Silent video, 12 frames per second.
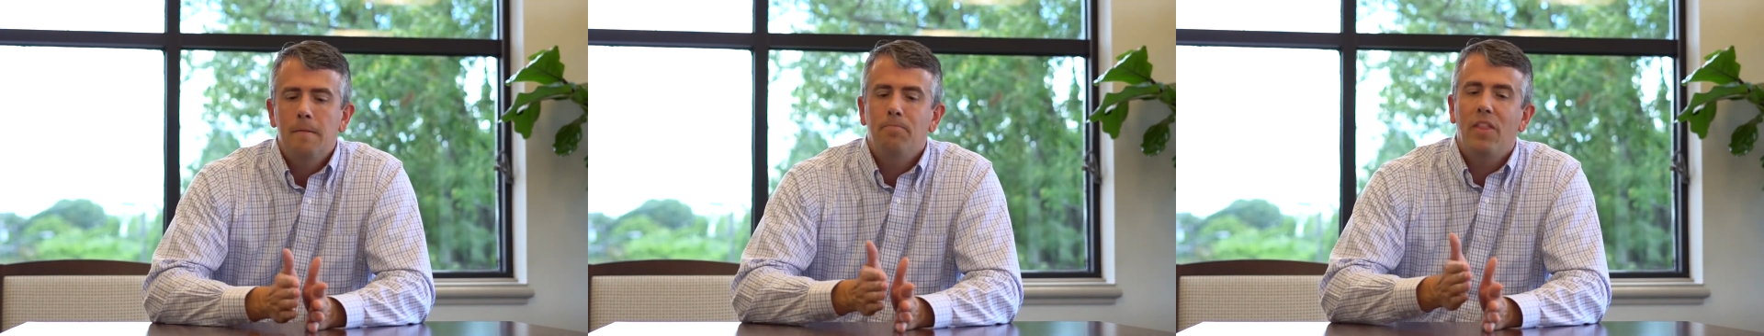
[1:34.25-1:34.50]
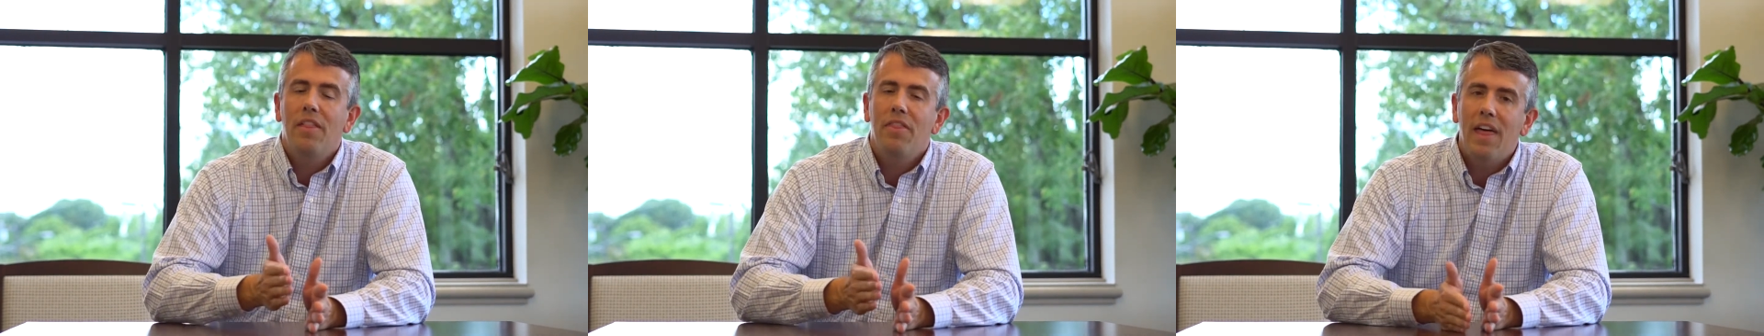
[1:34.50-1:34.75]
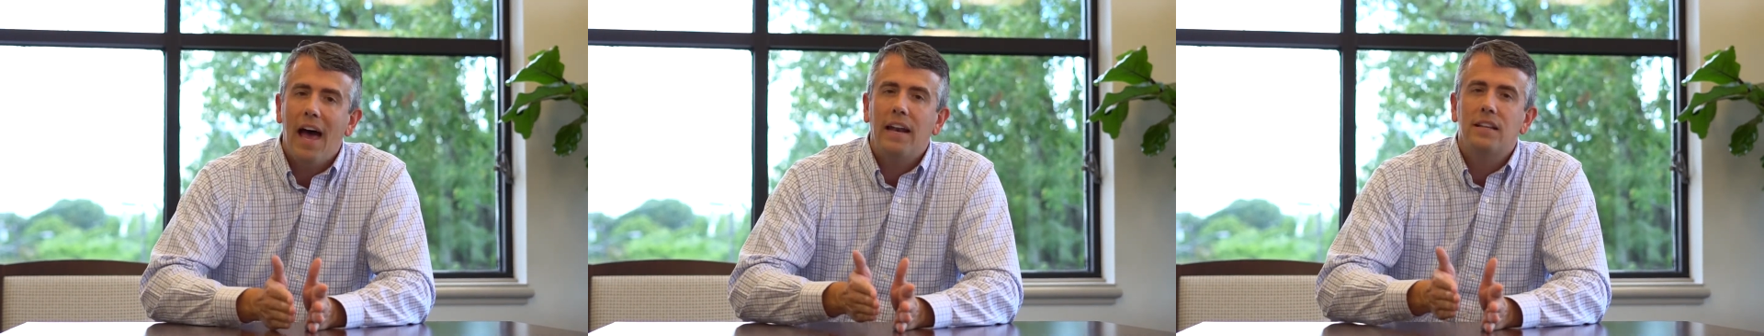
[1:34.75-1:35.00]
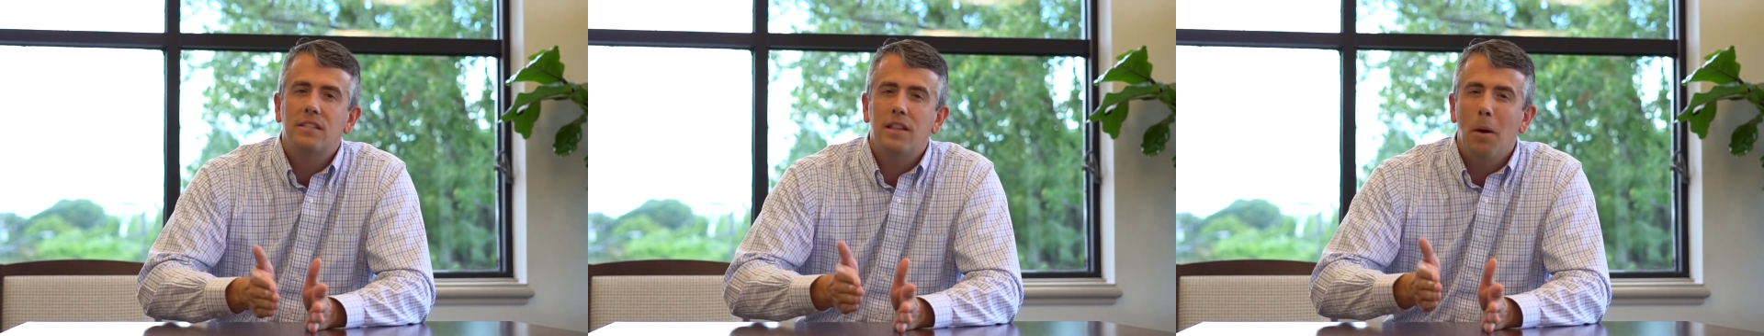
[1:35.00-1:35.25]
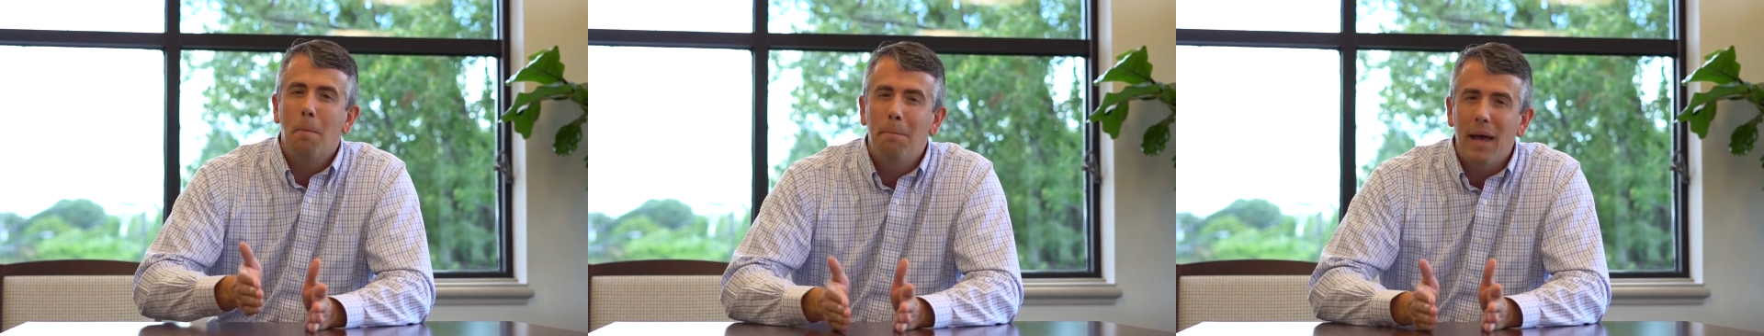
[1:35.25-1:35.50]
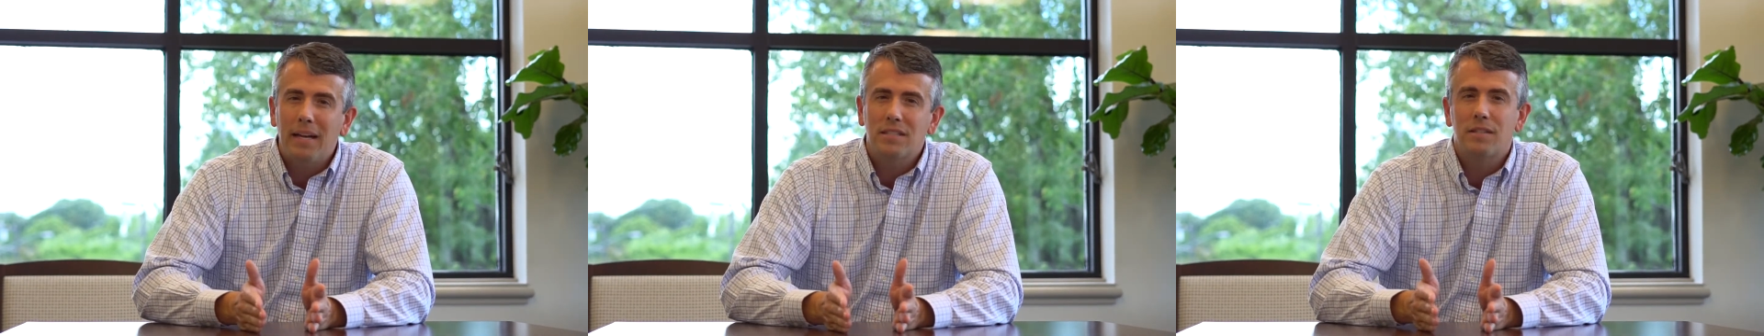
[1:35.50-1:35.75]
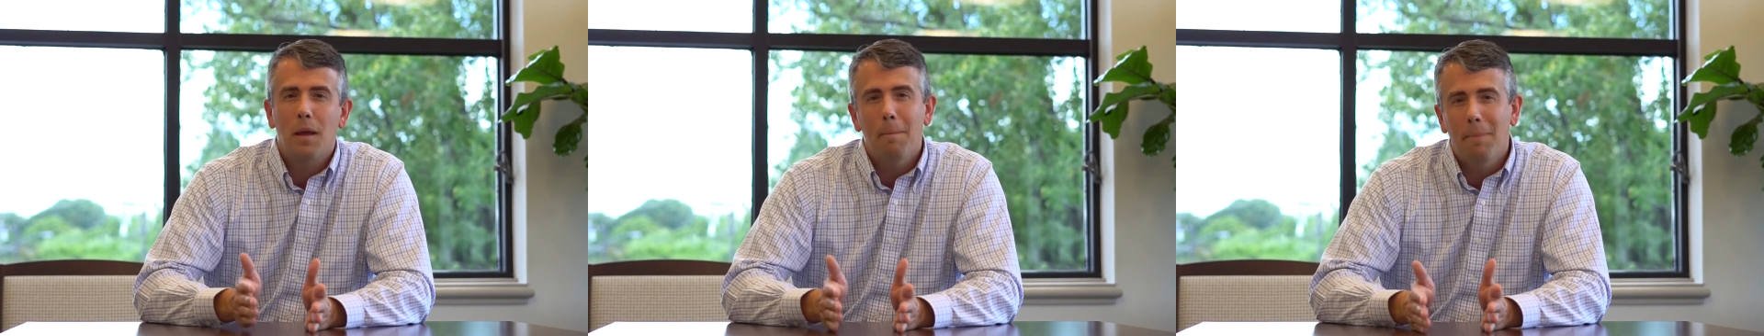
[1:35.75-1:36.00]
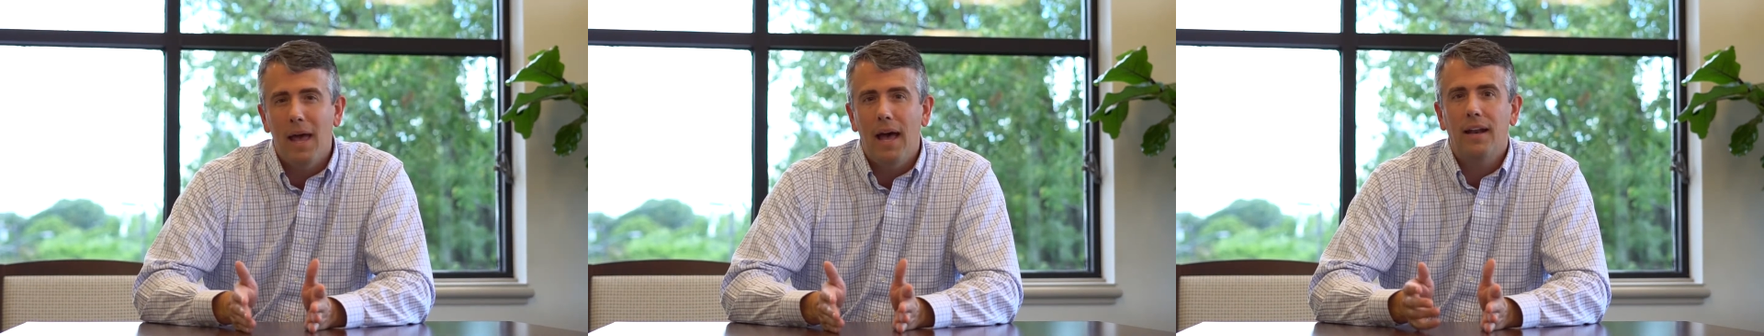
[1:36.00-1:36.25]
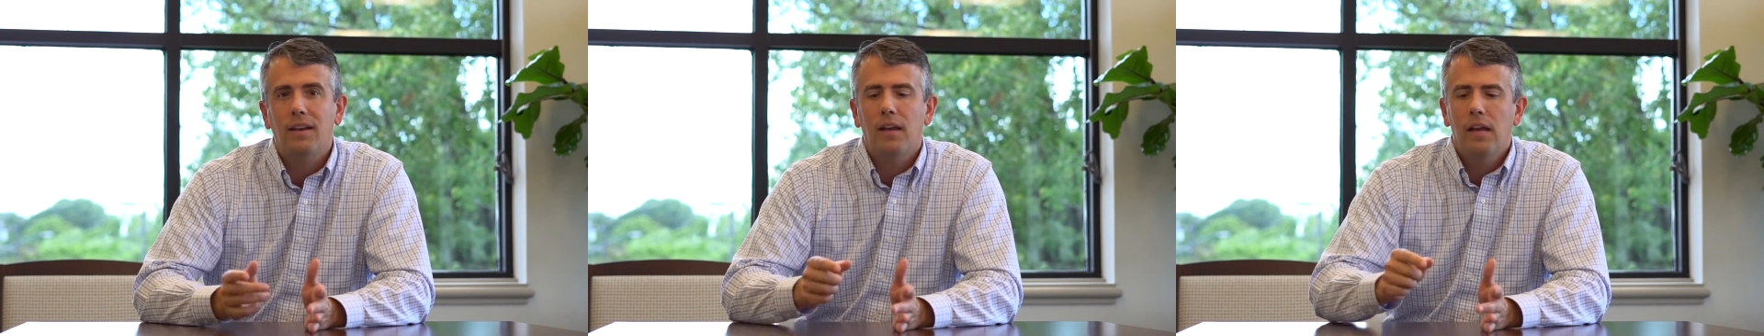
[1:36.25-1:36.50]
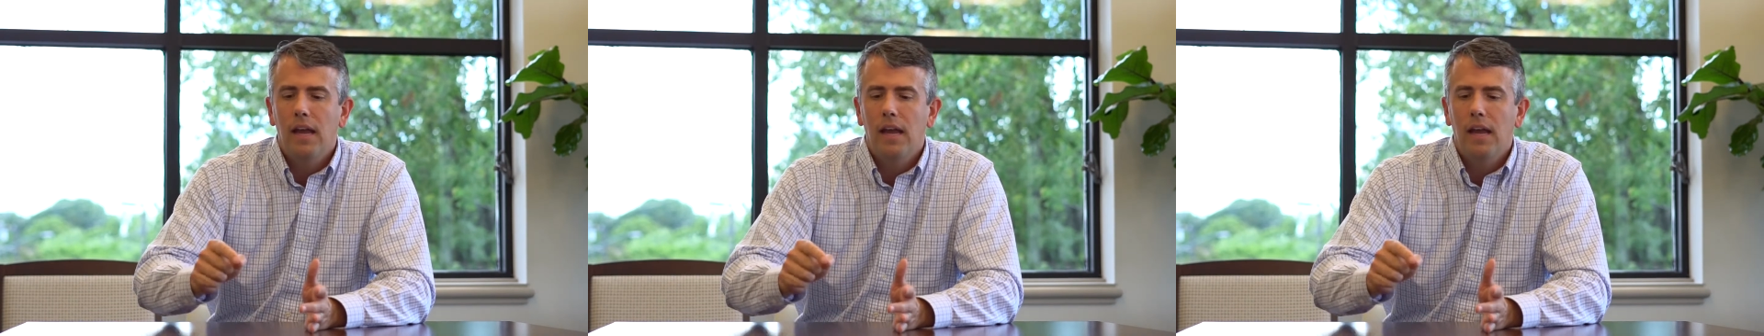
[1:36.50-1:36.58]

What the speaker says: that is their best bet